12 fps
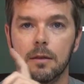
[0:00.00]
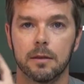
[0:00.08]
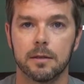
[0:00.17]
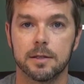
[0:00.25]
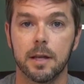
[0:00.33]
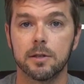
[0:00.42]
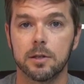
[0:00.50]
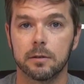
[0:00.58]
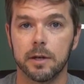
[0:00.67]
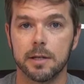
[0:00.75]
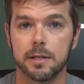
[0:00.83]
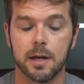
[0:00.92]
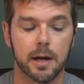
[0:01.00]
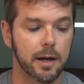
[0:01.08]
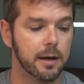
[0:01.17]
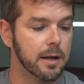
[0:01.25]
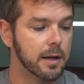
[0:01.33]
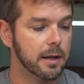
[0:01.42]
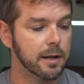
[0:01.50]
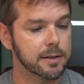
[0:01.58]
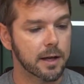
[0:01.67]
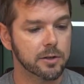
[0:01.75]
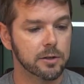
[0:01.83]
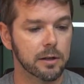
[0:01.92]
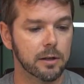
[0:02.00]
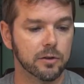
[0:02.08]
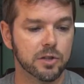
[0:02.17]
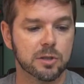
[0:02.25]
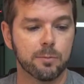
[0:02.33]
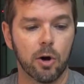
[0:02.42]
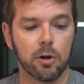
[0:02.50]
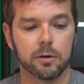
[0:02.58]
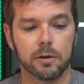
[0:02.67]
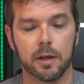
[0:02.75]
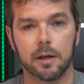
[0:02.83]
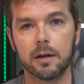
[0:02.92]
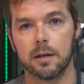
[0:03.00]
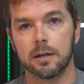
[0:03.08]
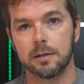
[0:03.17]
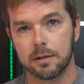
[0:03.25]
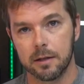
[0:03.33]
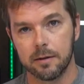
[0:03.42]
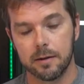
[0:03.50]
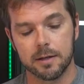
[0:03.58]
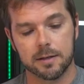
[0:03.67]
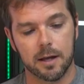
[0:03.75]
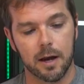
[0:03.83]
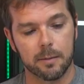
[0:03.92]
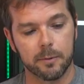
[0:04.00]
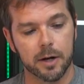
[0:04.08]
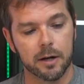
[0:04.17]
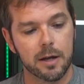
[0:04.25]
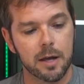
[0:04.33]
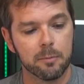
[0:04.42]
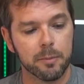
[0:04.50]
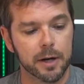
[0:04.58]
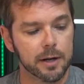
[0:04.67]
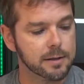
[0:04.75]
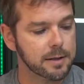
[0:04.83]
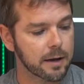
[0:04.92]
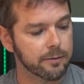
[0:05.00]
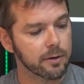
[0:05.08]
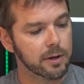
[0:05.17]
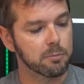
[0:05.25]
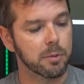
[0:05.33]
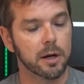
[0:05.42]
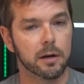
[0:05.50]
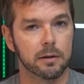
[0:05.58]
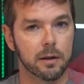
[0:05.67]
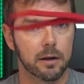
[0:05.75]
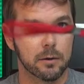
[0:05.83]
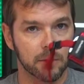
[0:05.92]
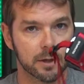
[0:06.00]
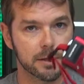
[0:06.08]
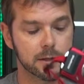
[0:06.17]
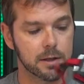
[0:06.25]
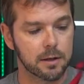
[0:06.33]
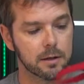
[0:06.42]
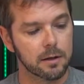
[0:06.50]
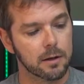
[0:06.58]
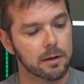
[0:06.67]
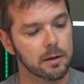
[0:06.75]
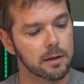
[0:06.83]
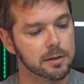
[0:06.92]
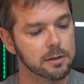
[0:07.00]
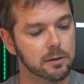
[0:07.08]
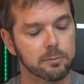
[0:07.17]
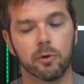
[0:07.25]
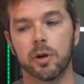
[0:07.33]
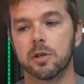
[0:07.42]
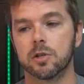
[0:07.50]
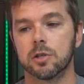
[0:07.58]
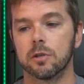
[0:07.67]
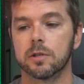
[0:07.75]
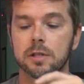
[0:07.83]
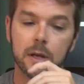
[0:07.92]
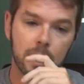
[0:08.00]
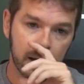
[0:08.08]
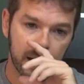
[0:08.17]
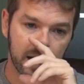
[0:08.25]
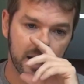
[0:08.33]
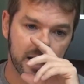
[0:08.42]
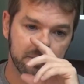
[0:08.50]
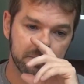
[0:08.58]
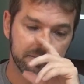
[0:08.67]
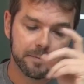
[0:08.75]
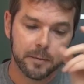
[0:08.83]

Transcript: sensor inside is actually a little smaller than it is in this camera, but it's definitely bigger than it was in these little point and shoots. I